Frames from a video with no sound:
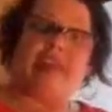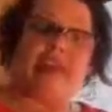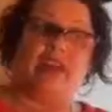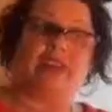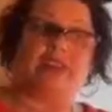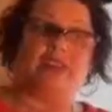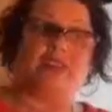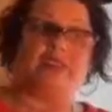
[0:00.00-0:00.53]

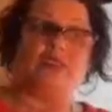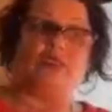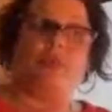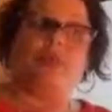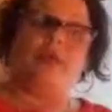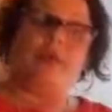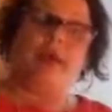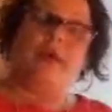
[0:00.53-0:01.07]
is,
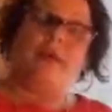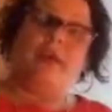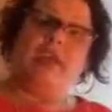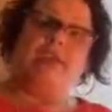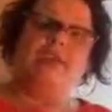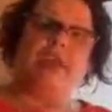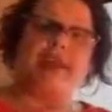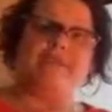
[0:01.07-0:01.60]
when you come
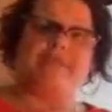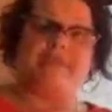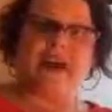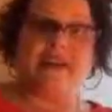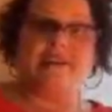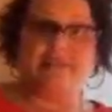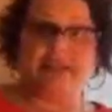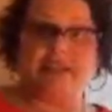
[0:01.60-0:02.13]
in, you got
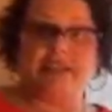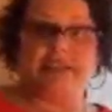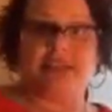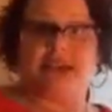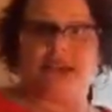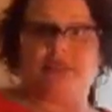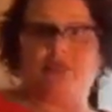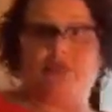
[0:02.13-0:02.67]
5 minutes
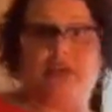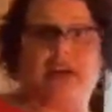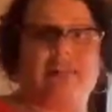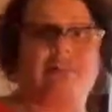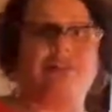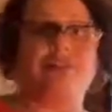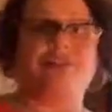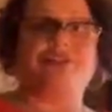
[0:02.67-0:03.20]
to end
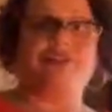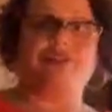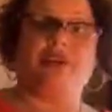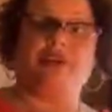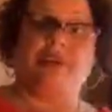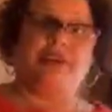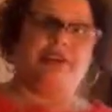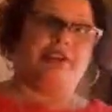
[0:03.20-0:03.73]
whatever you're doing,
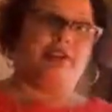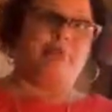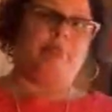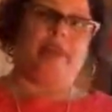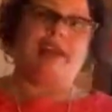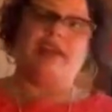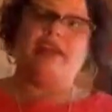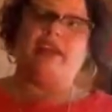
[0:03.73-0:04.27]
whether you're
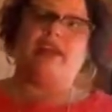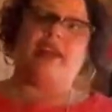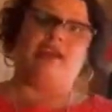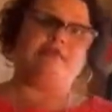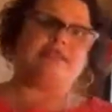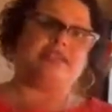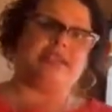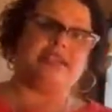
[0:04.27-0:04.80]
playing a
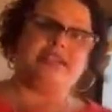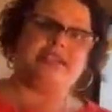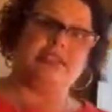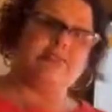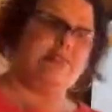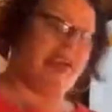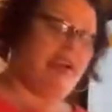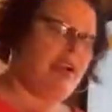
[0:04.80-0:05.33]
game, texting
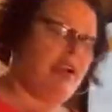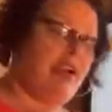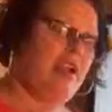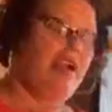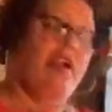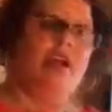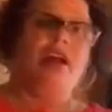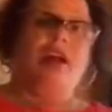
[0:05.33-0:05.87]
a parent,